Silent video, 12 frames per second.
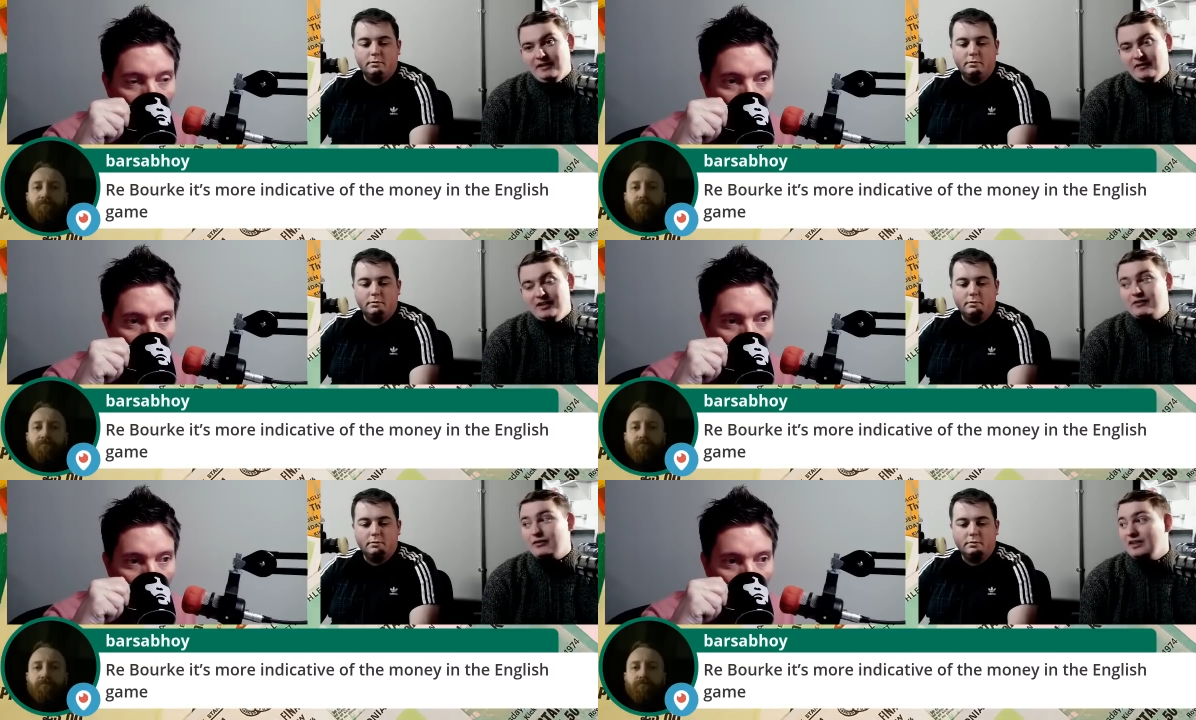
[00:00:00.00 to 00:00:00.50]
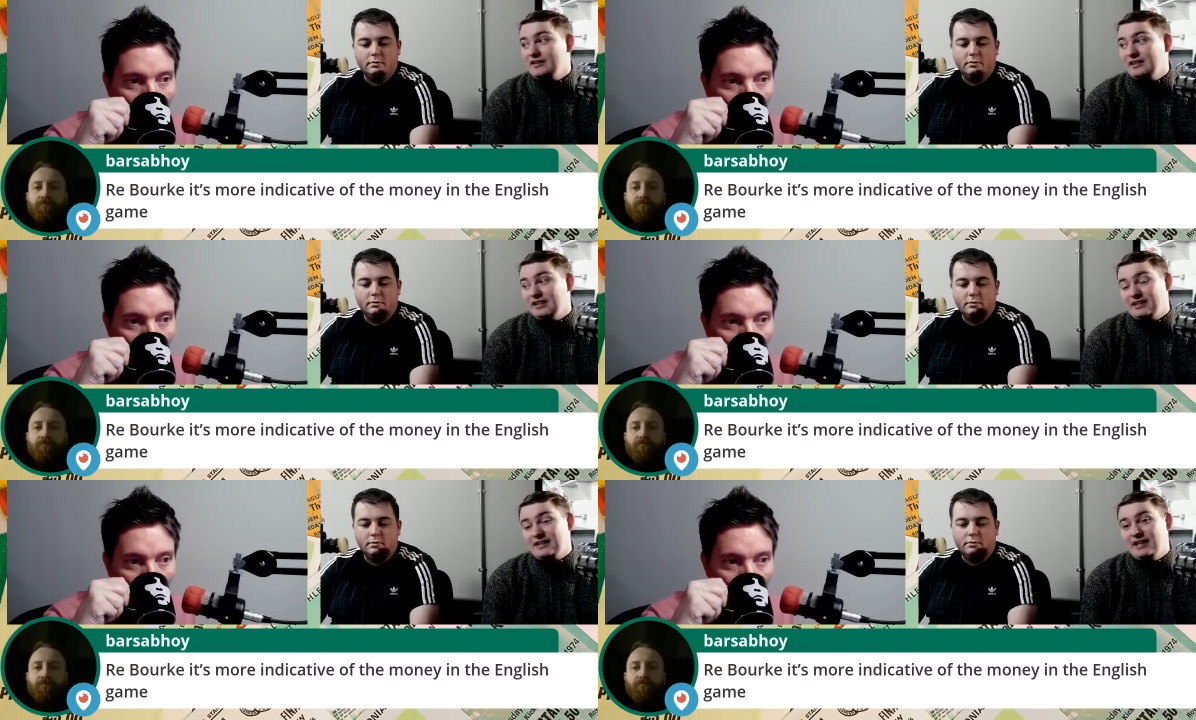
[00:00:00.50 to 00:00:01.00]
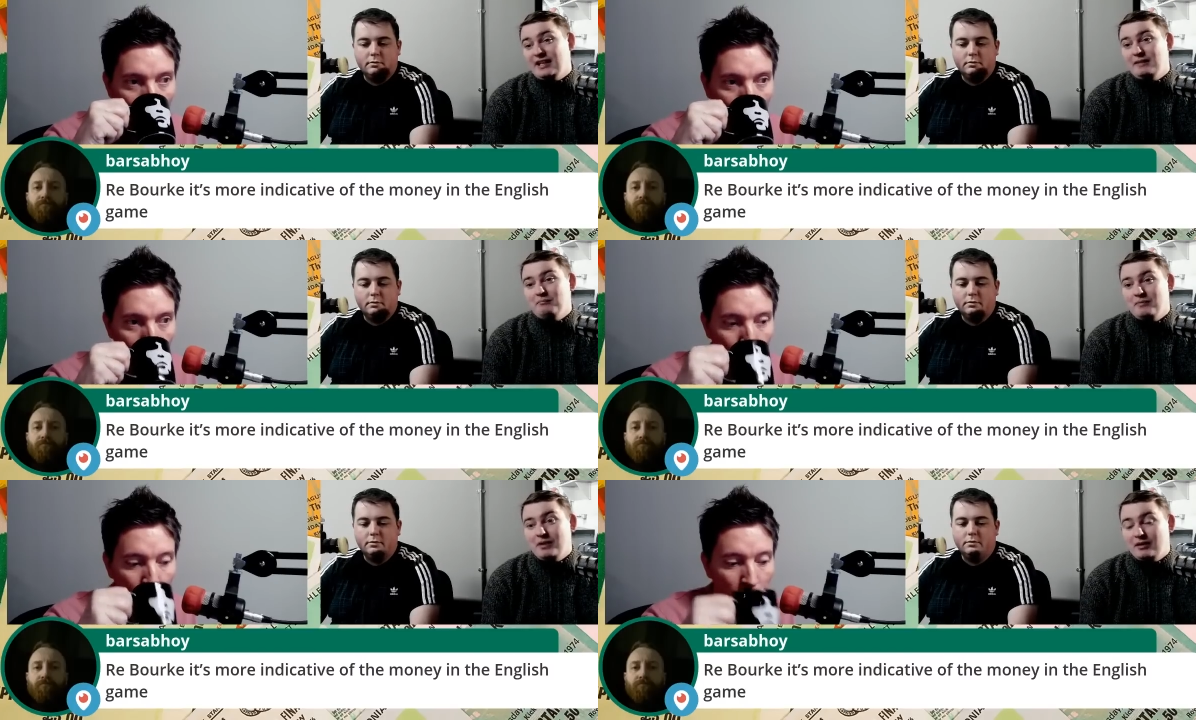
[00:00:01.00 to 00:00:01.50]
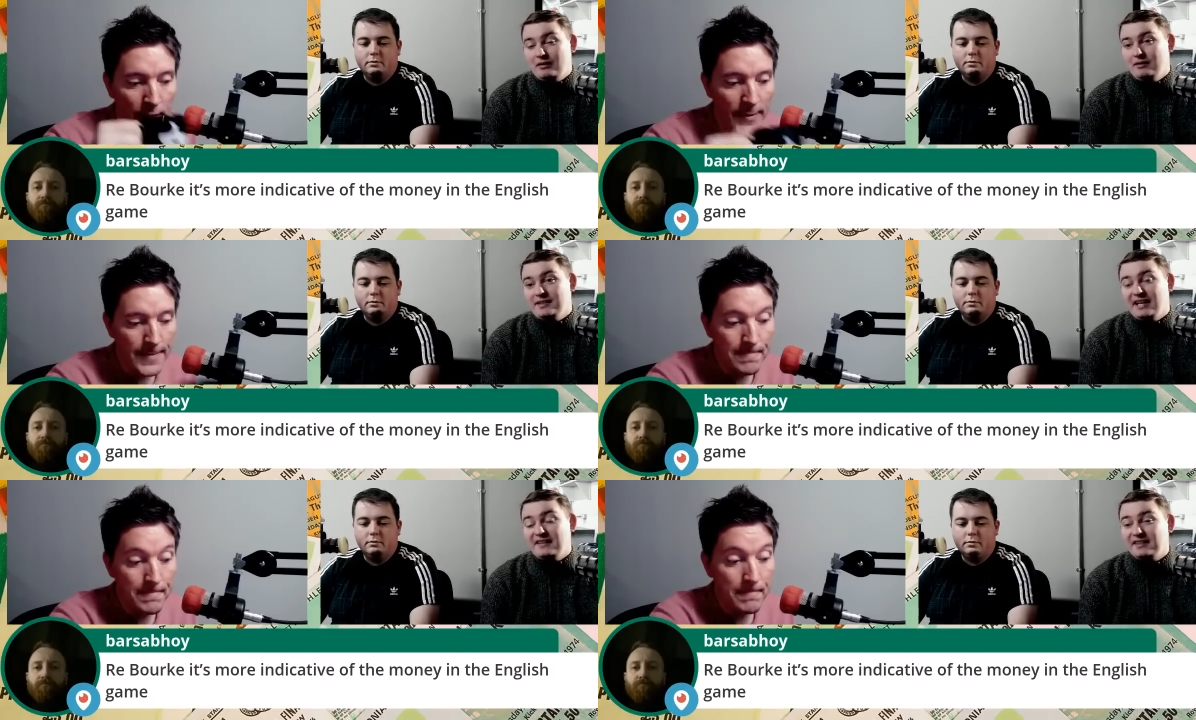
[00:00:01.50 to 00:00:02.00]
Speaker 1: that he's going into this game uh,
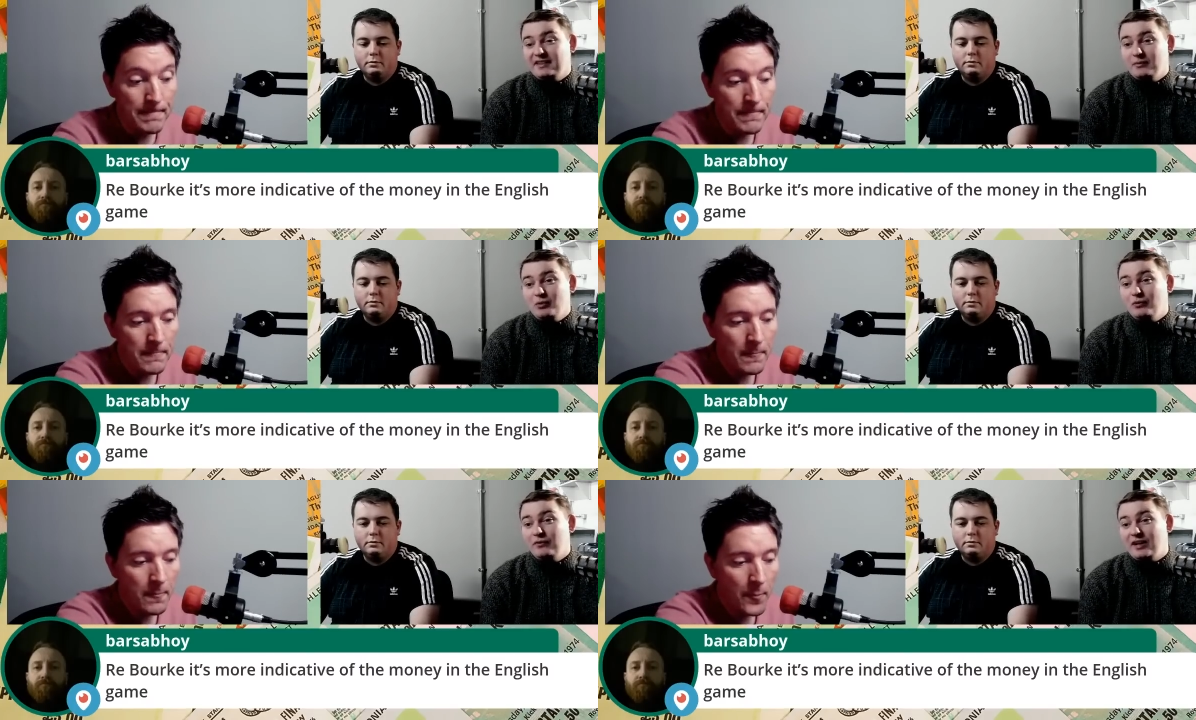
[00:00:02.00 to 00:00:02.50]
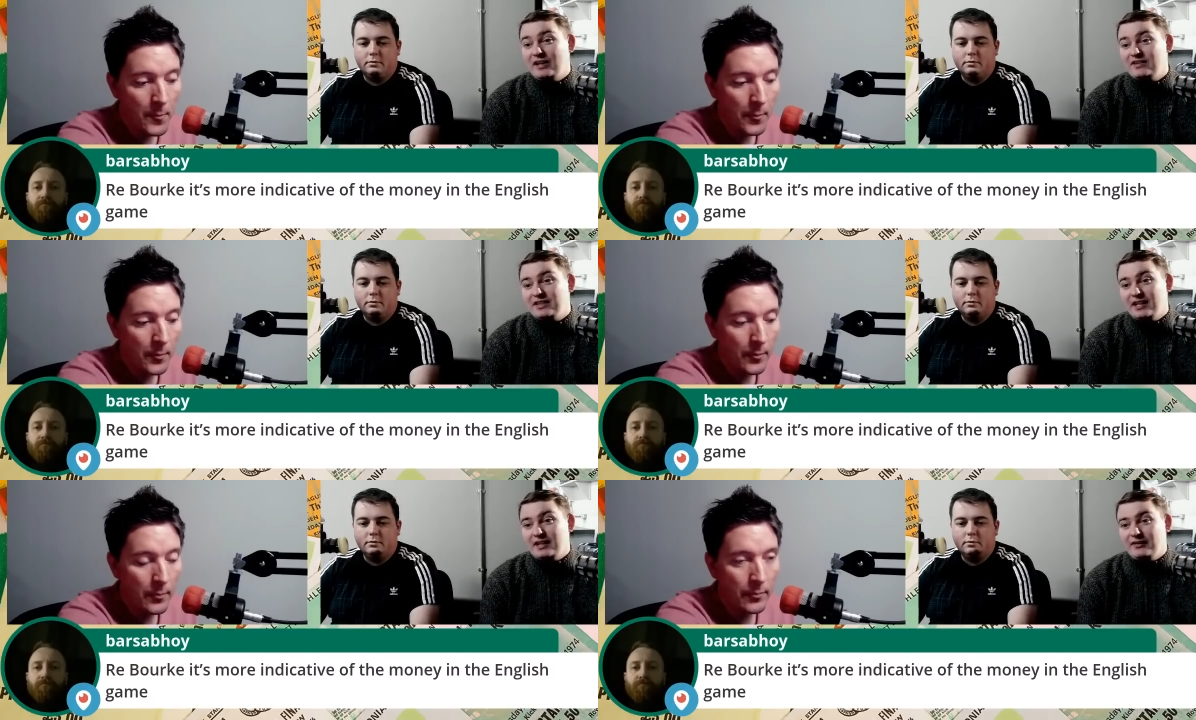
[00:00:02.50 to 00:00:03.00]
on Saturday with no fans there.